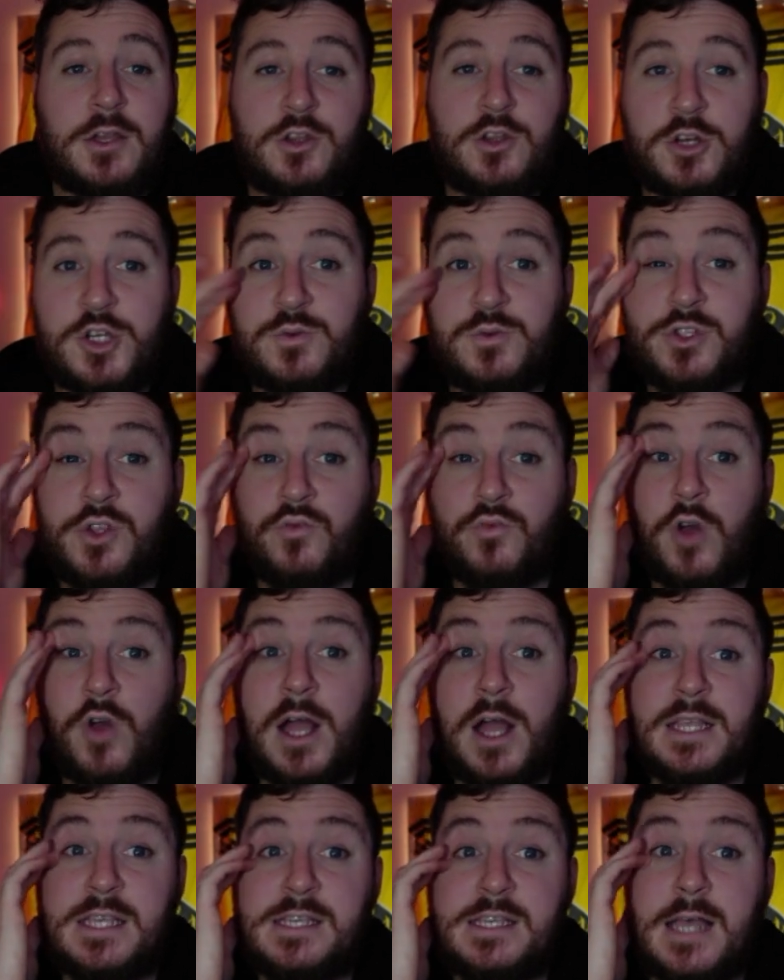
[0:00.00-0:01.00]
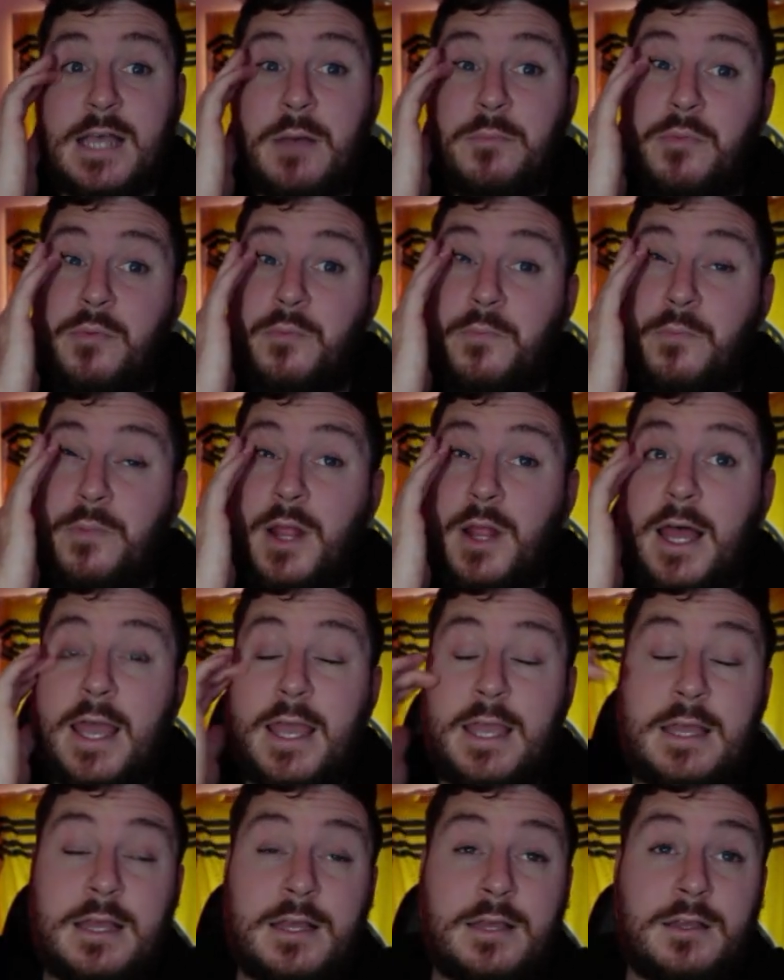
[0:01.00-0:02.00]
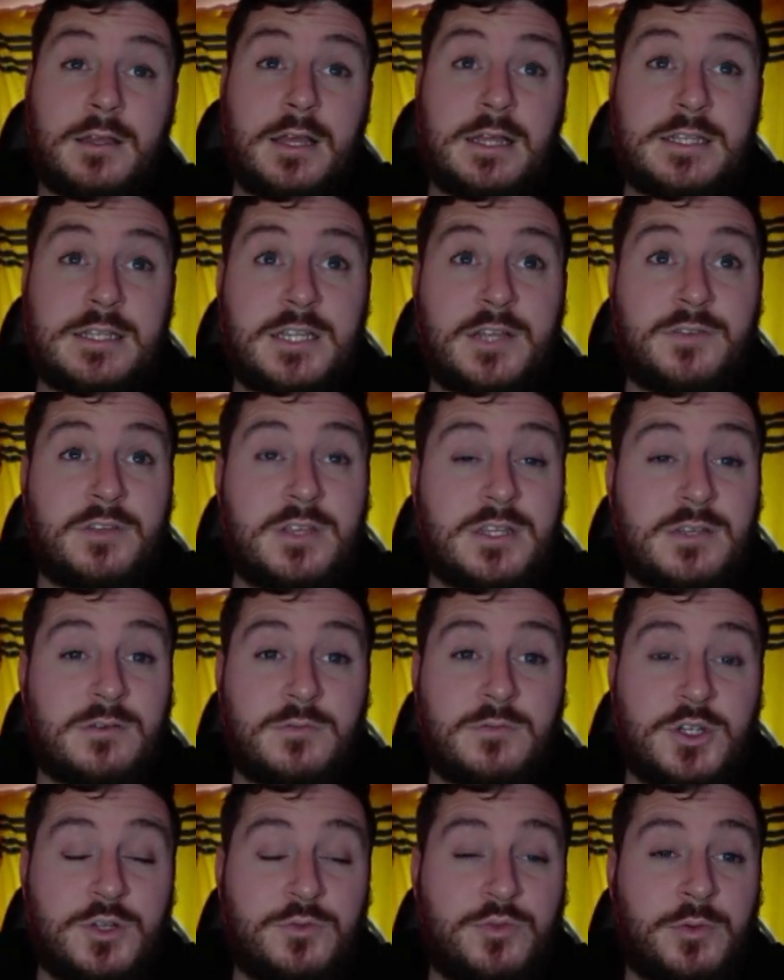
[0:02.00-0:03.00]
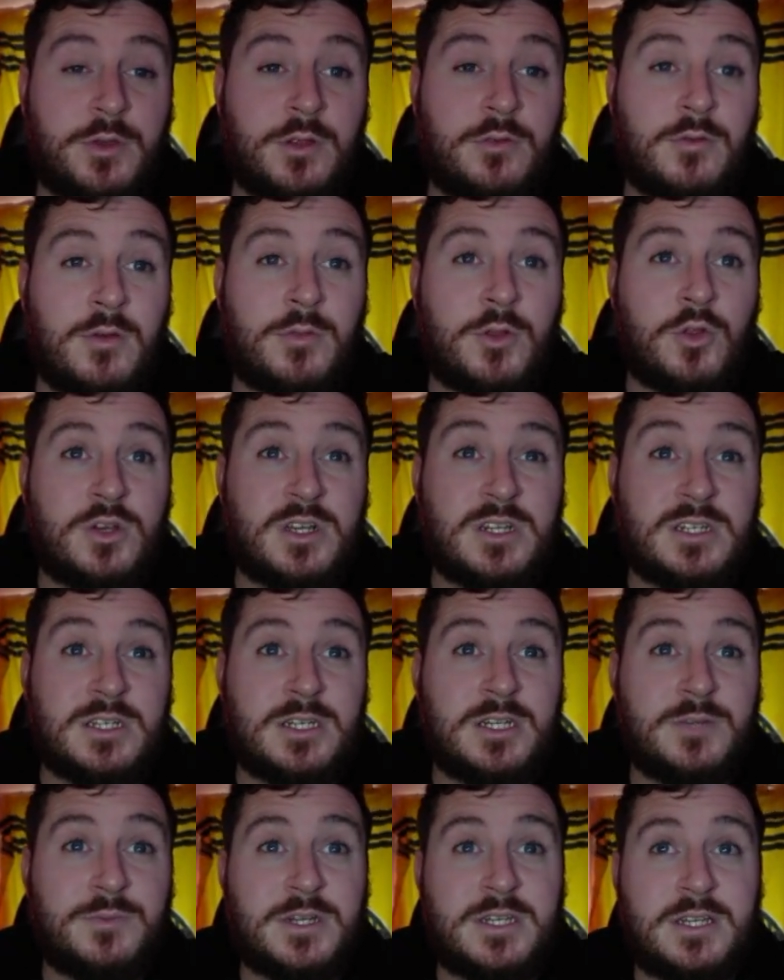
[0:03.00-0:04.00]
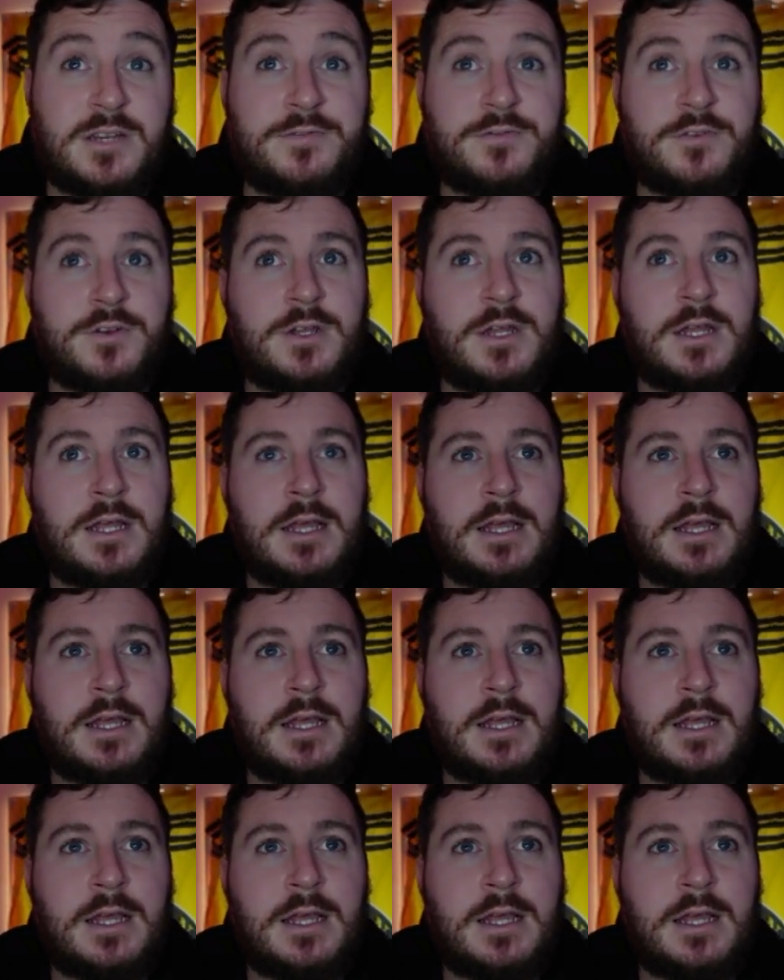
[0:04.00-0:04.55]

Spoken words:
was the right sub play. It's definitely something we should probably maybe look into a bit different.